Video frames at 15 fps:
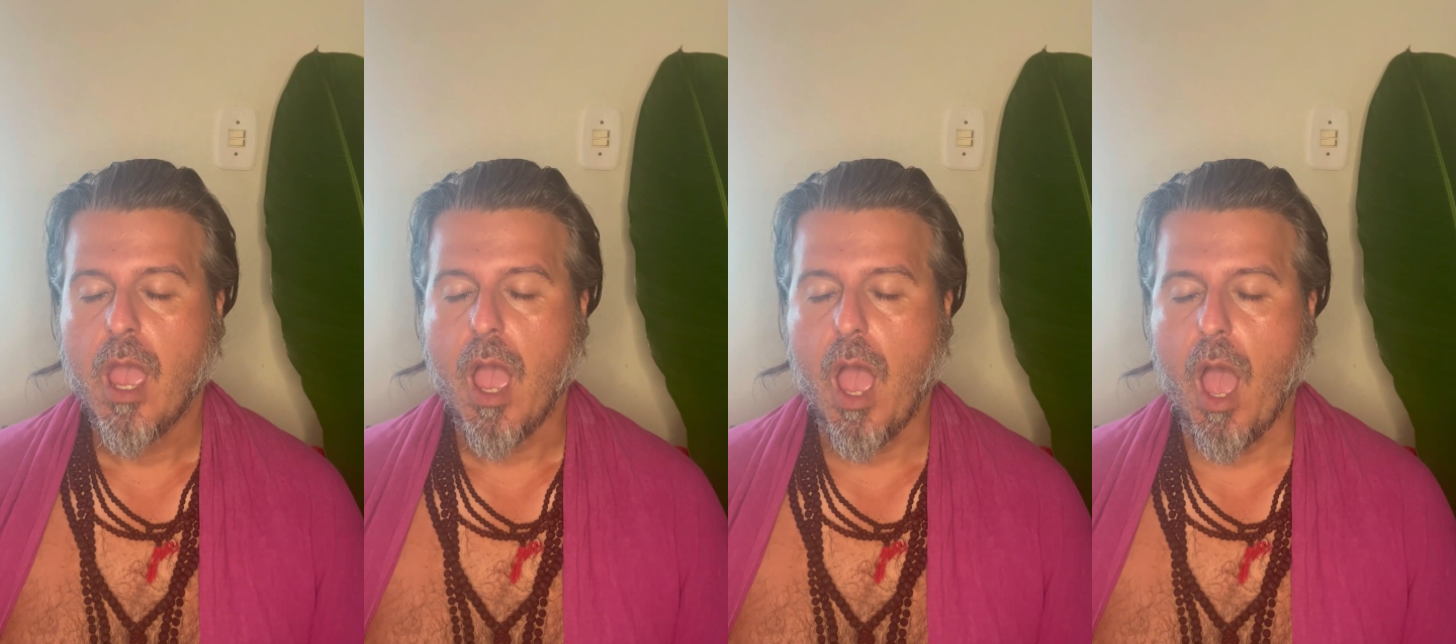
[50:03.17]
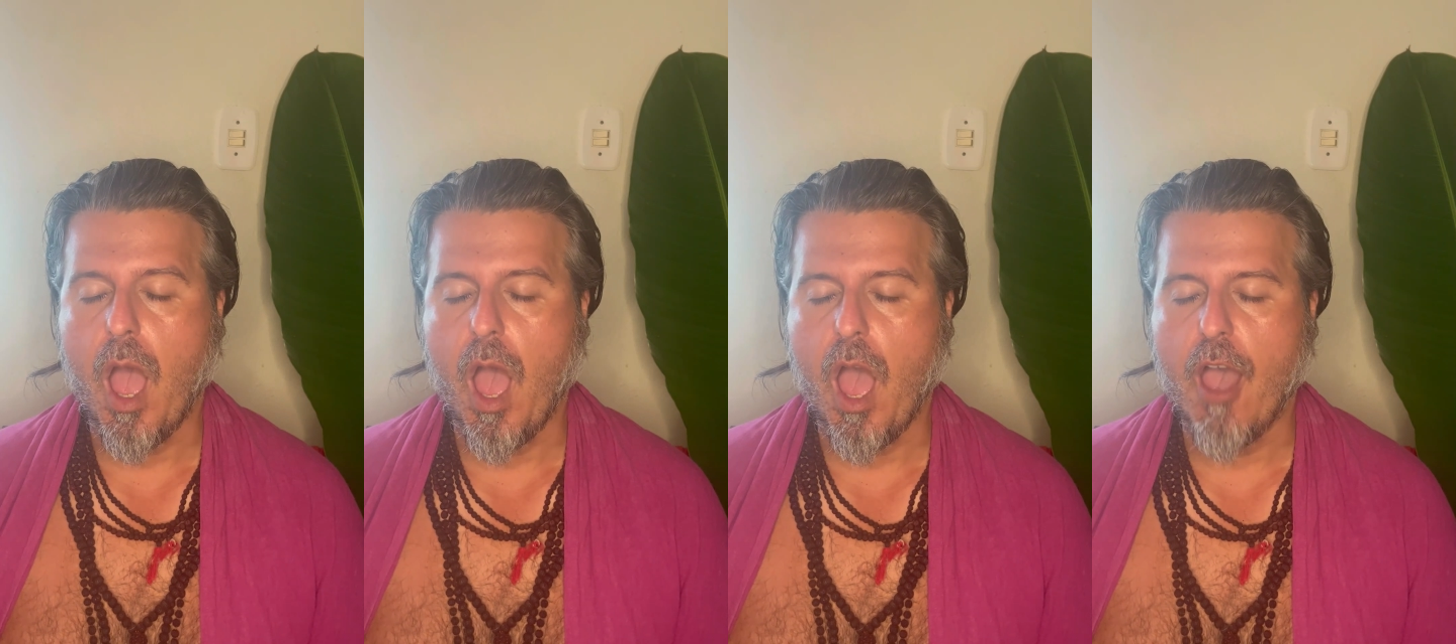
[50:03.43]

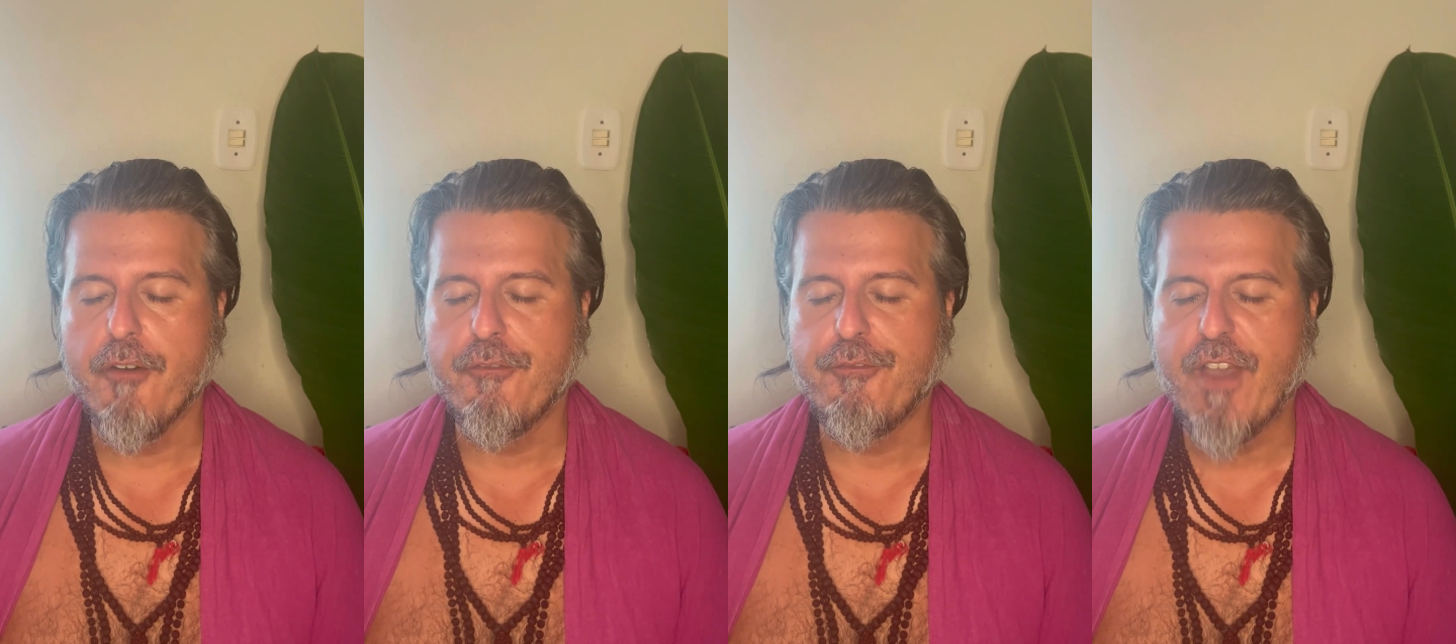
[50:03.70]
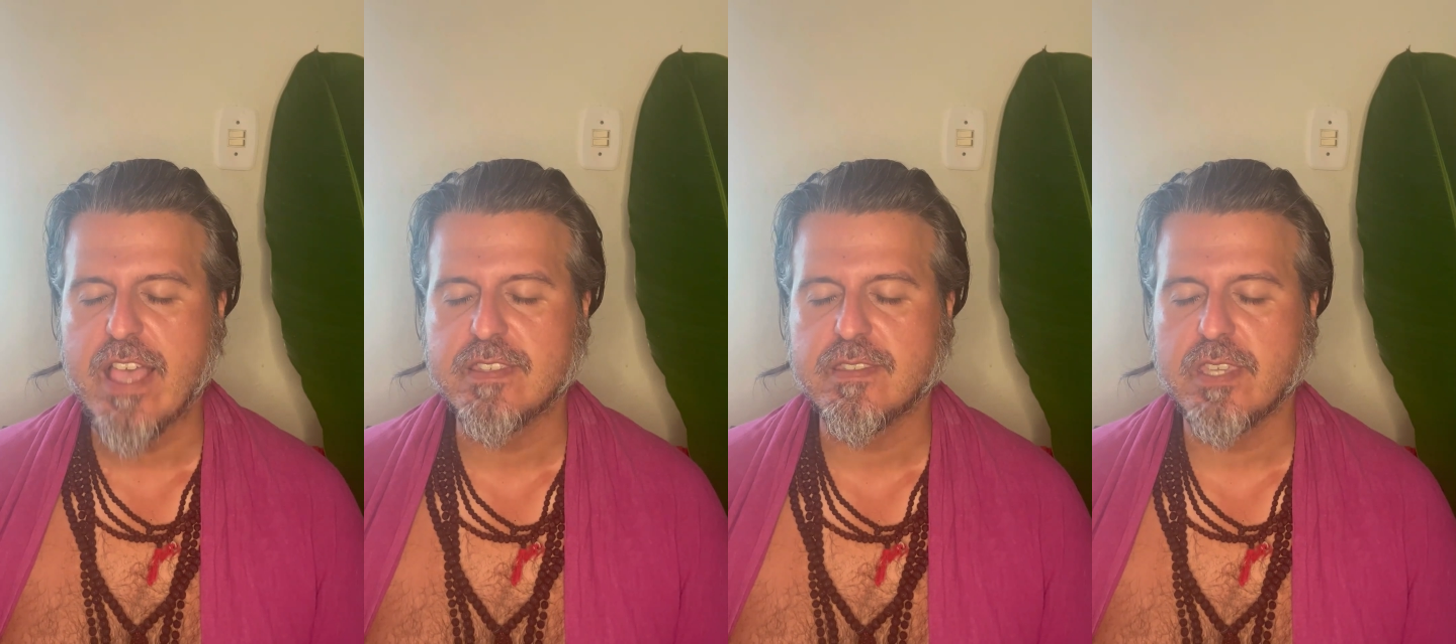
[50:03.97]
a
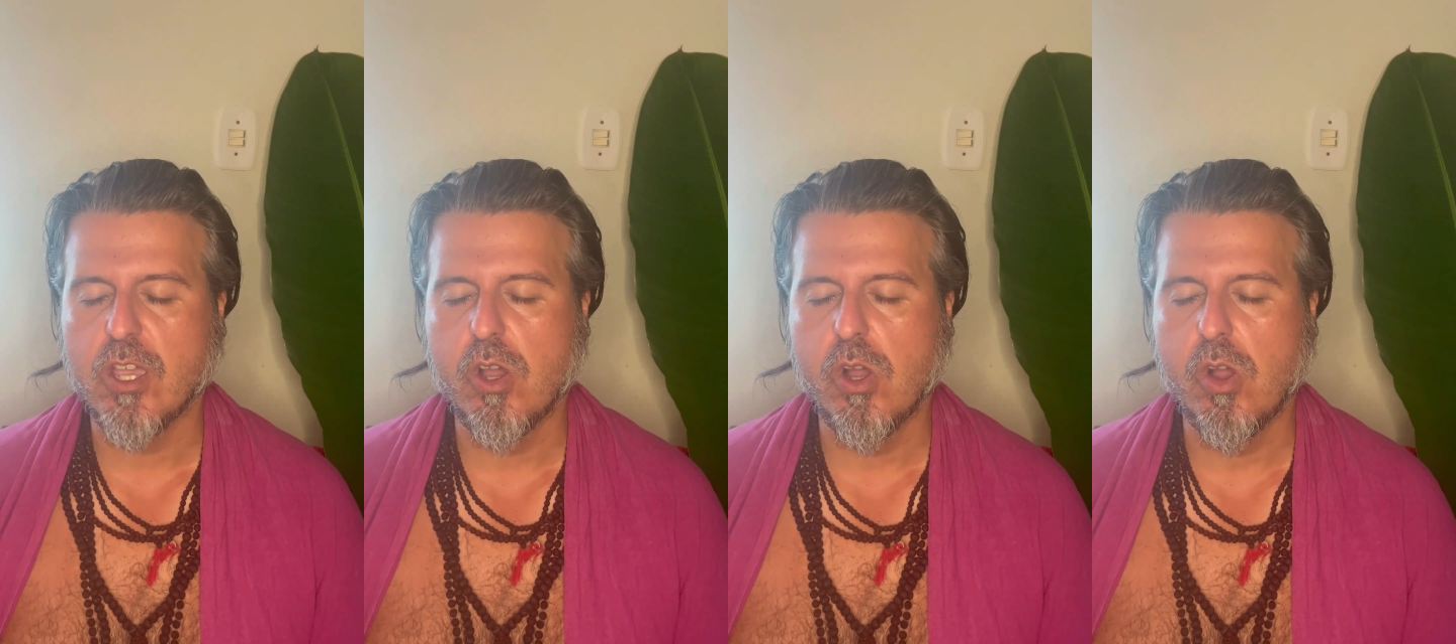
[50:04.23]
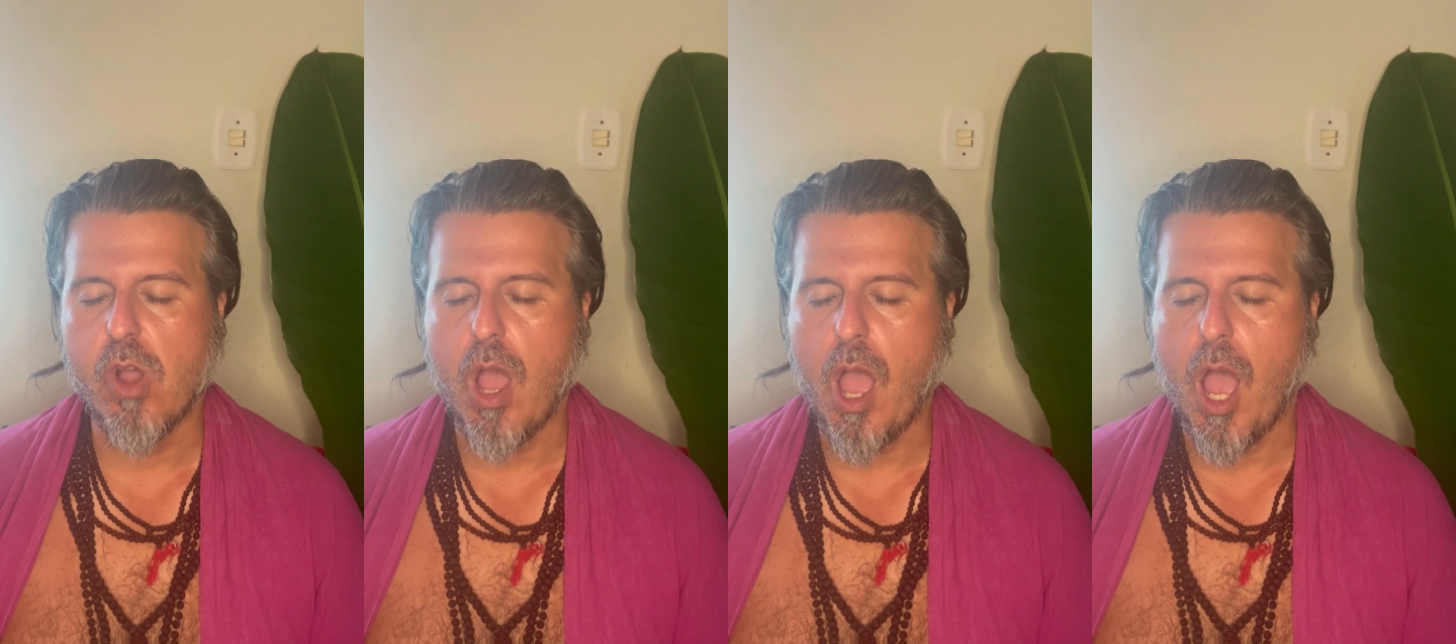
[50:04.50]

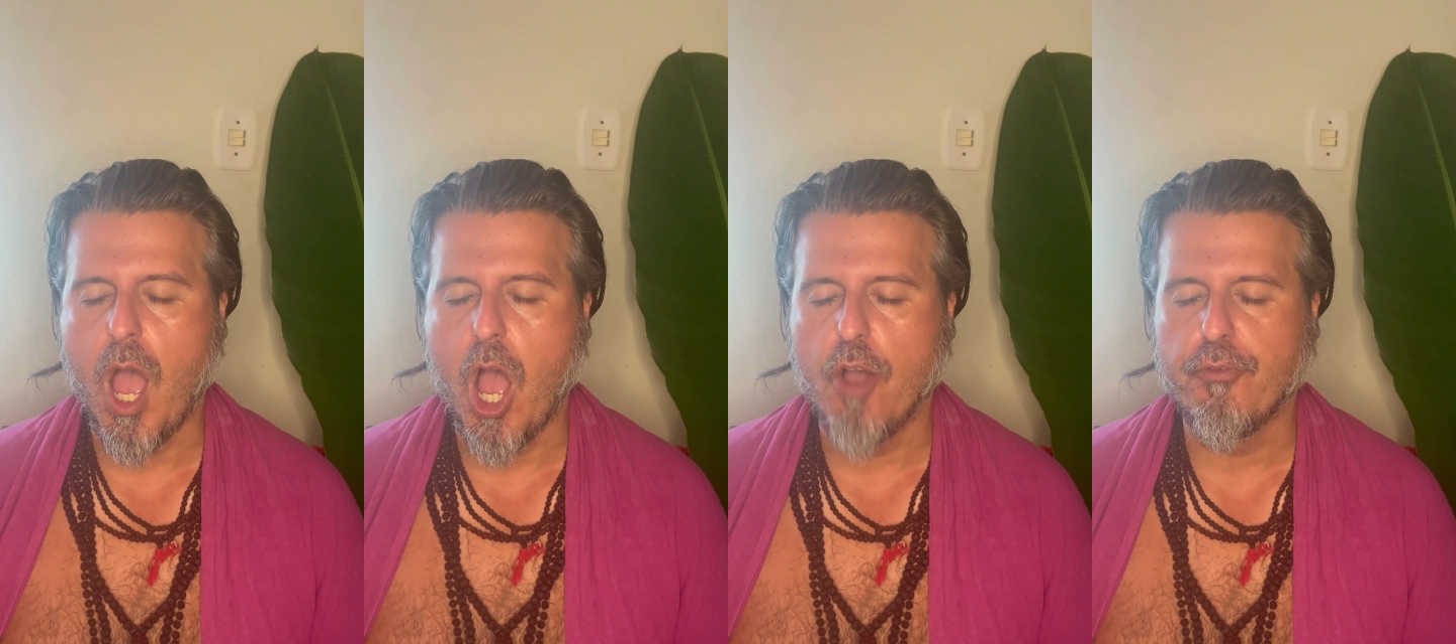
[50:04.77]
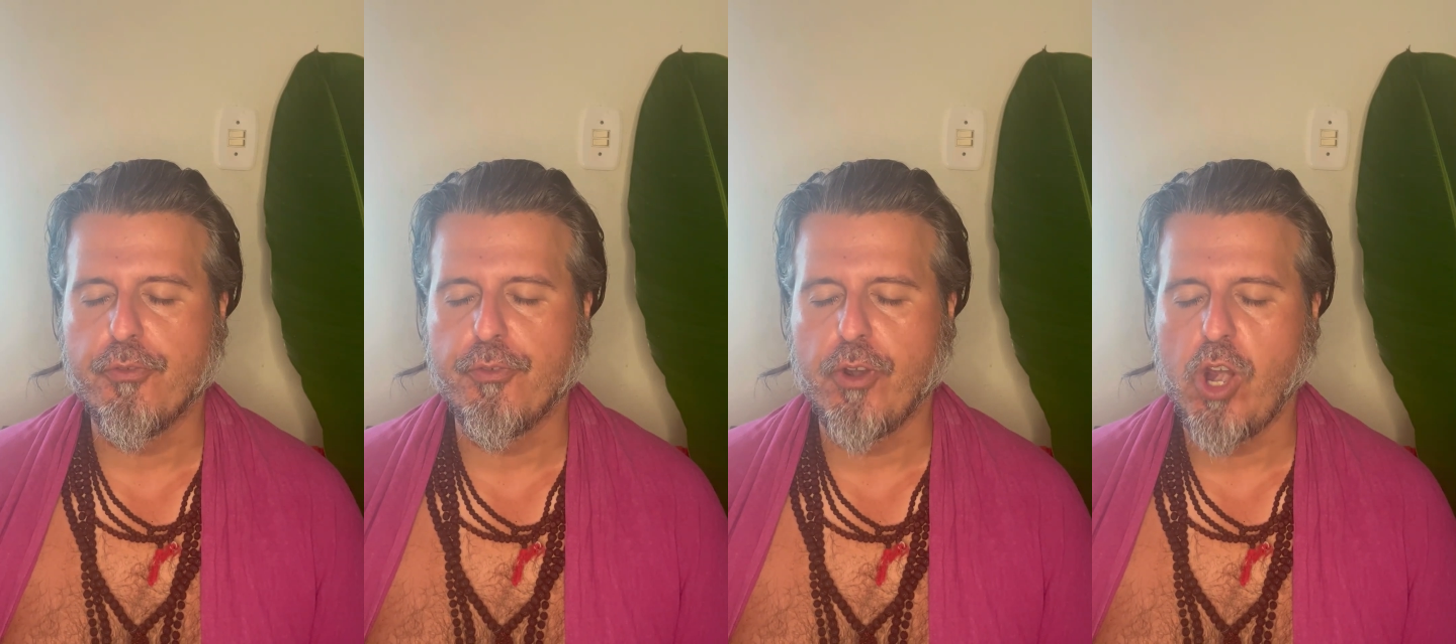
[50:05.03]
vessel
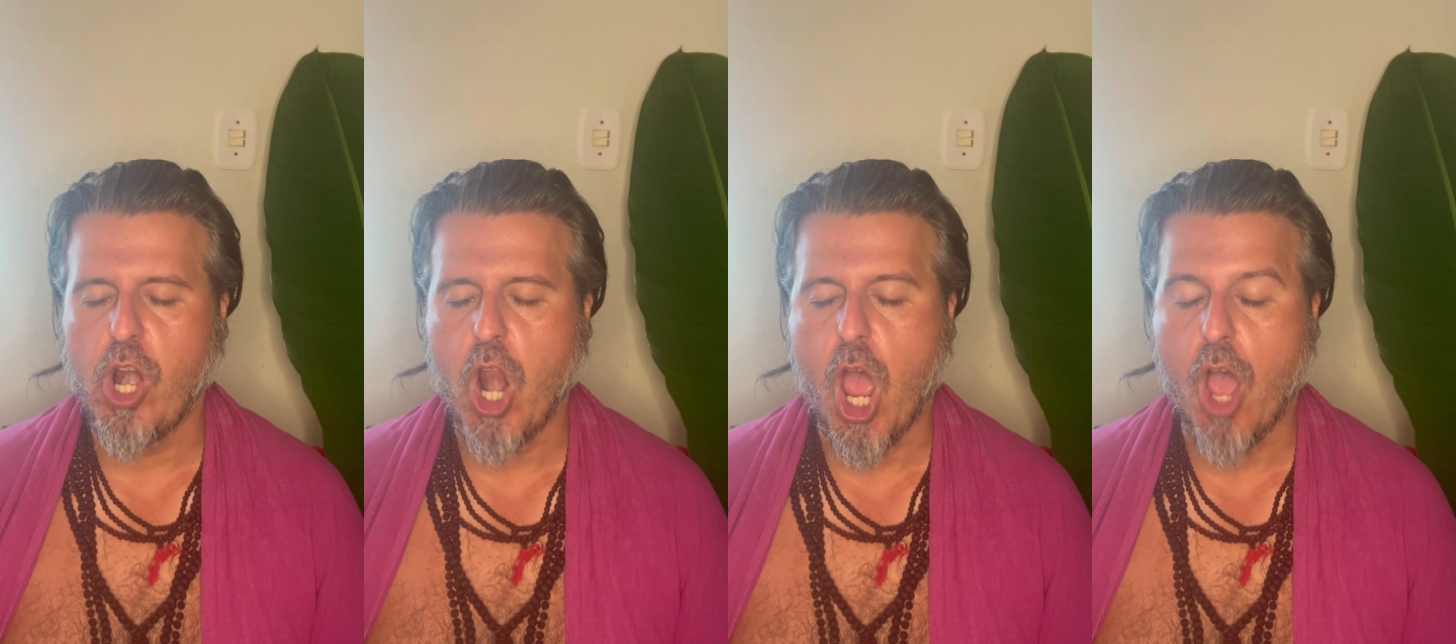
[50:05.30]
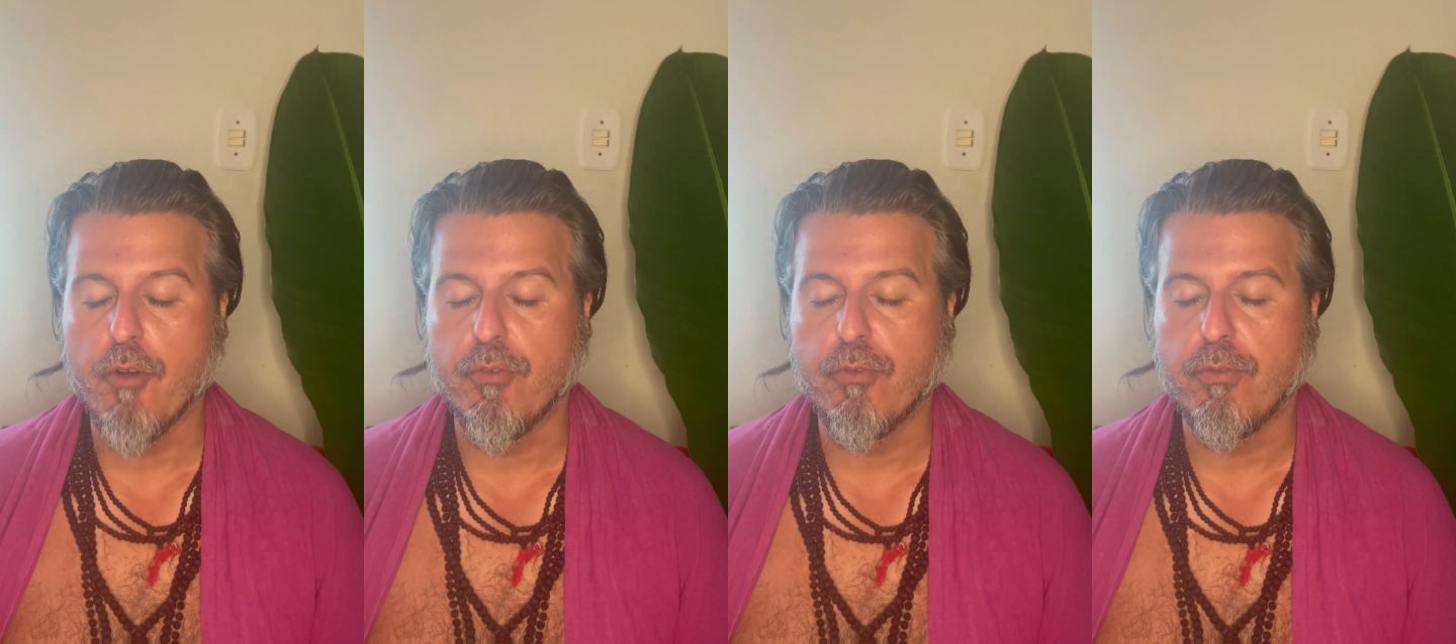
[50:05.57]
of
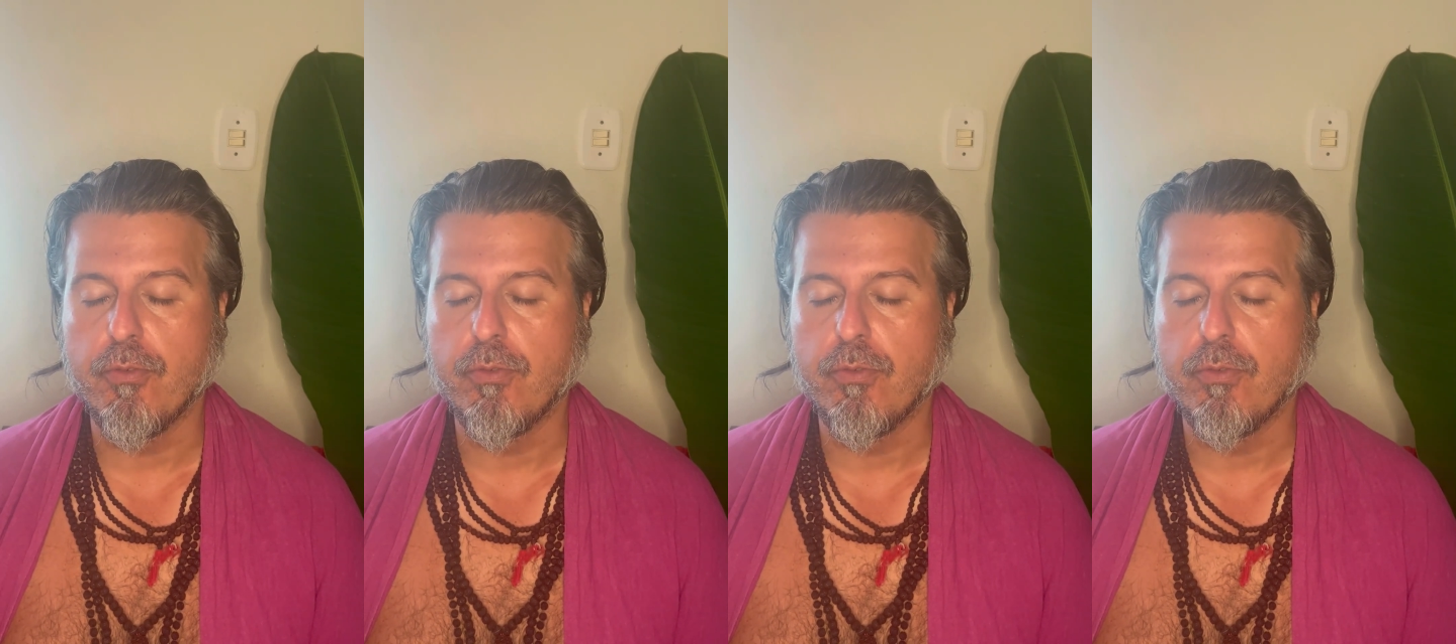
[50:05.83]
love.